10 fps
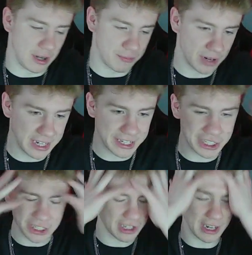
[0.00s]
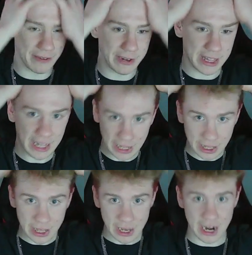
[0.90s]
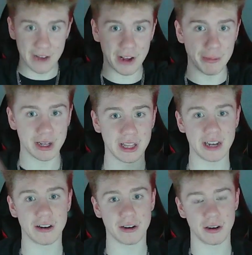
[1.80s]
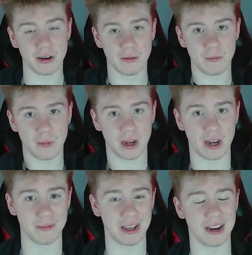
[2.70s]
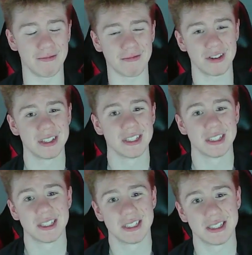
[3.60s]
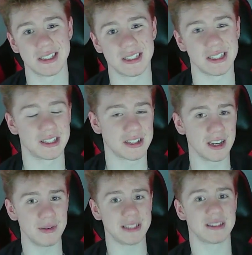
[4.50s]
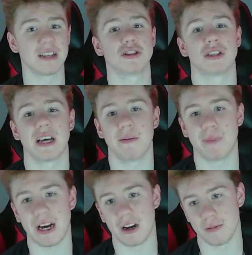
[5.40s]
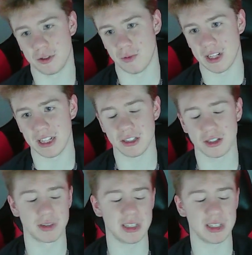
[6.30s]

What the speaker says: predictions on everything, and I've got McLaren. I mean, it's going to be such a tight battle between these three